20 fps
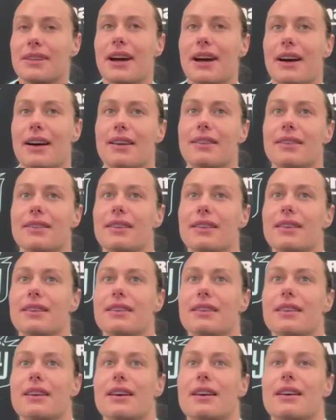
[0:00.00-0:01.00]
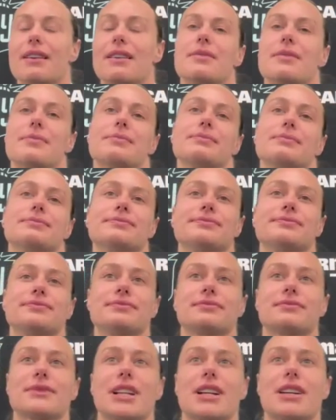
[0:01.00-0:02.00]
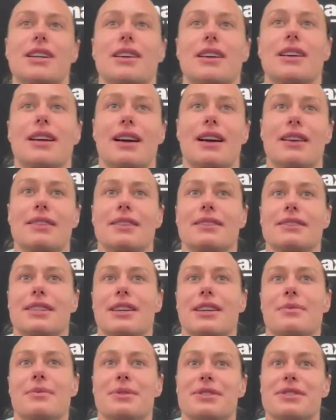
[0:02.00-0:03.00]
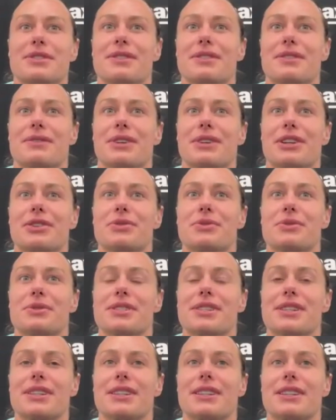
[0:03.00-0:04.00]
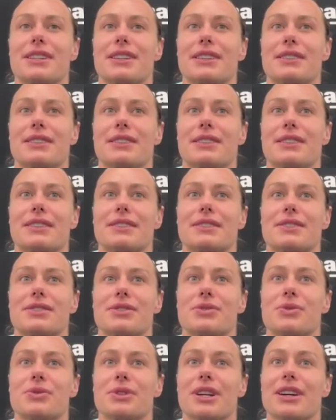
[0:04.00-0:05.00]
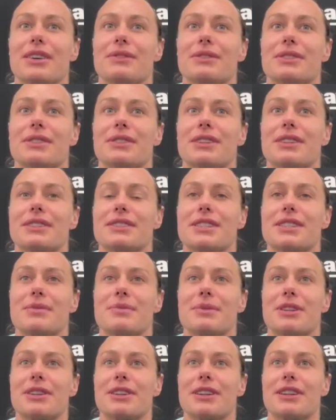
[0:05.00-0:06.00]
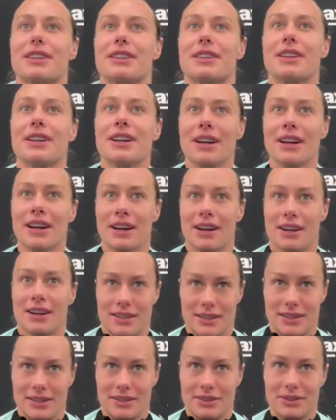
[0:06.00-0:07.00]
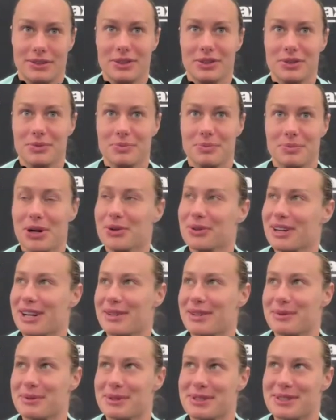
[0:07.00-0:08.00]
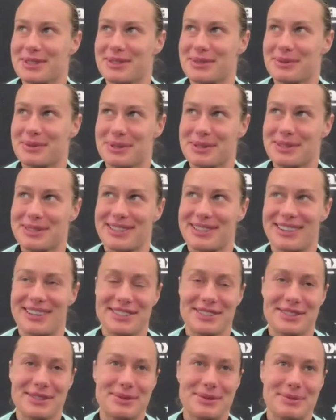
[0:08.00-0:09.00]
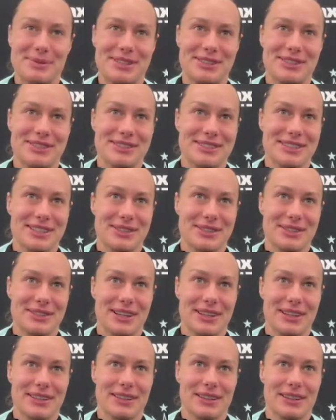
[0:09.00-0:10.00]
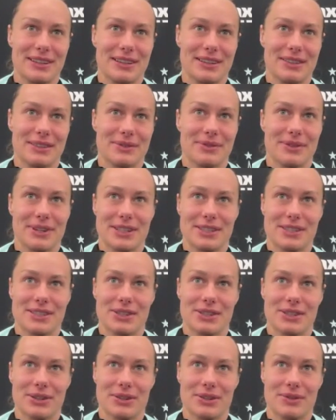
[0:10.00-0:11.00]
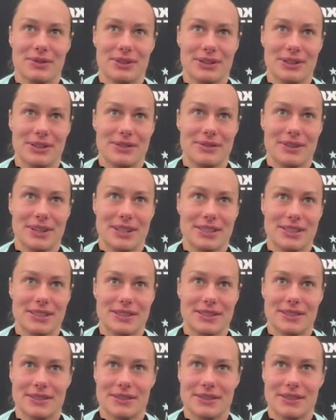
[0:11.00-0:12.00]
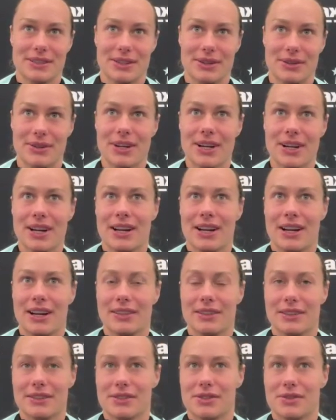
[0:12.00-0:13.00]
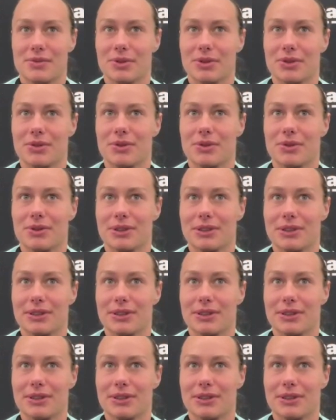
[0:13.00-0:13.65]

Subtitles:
Yeah, I think I think Tampa's a very cool city, and I think it's cool to have a team here. And the little boat ride was awesome, and you can tell that the fans here are really invested. And so I think it's super cool.